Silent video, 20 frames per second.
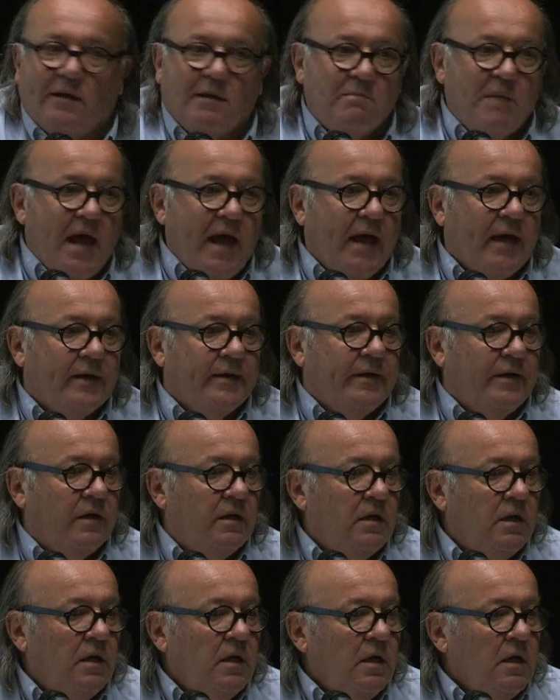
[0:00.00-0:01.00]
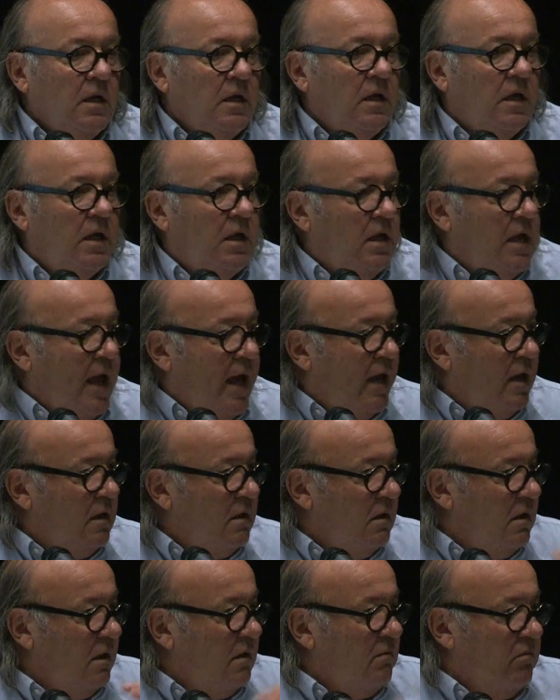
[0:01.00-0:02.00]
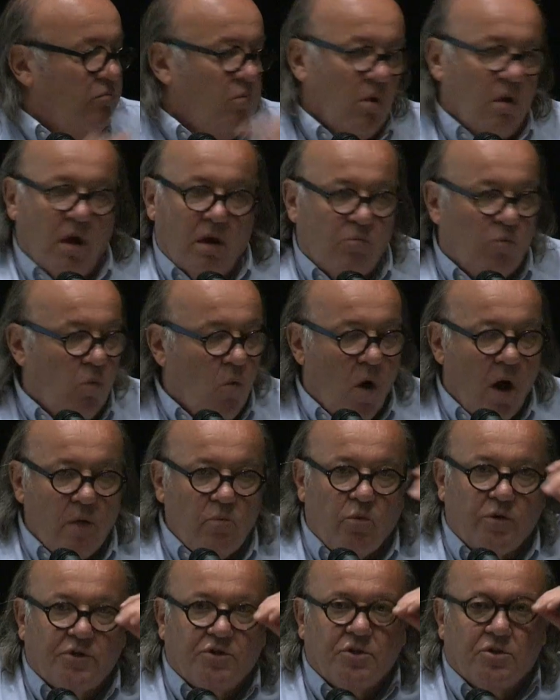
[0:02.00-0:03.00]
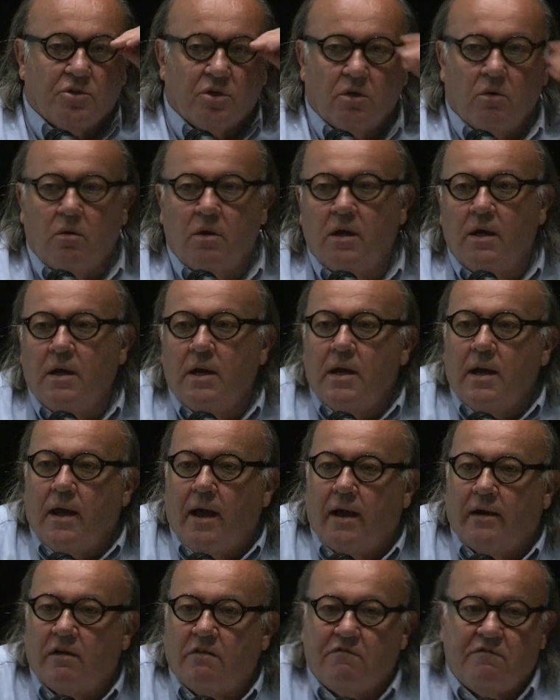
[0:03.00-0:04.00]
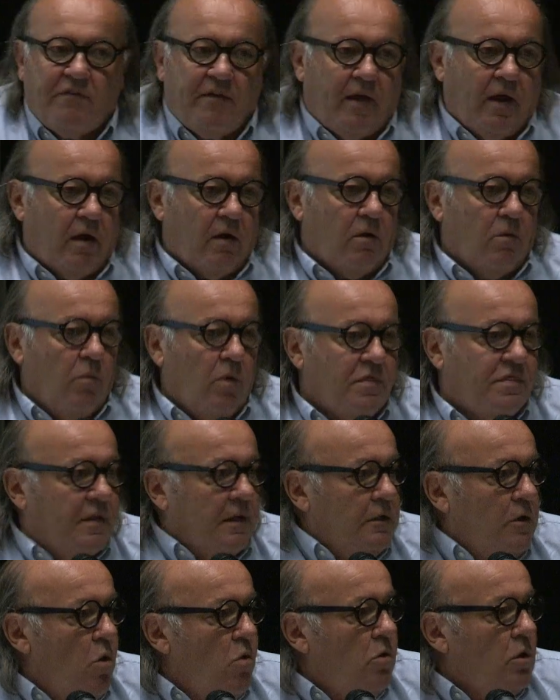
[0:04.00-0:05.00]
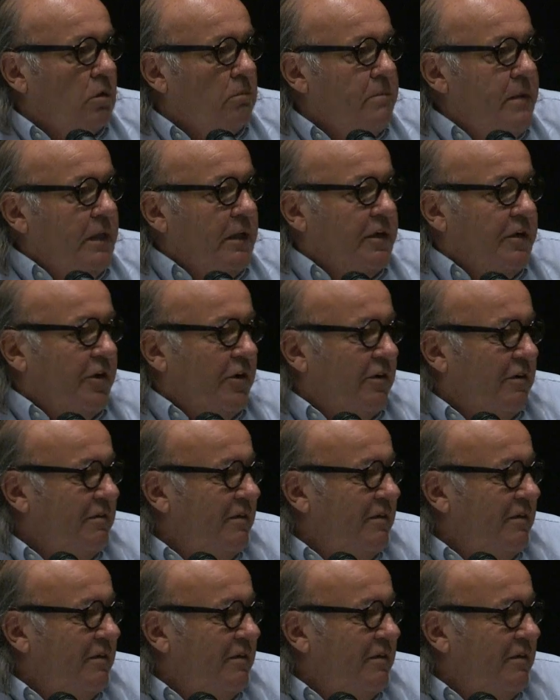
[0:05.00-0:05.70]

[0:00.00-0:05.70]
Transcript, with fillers: man. He had, uh, and why wouldn't you, an affair with the local milliner.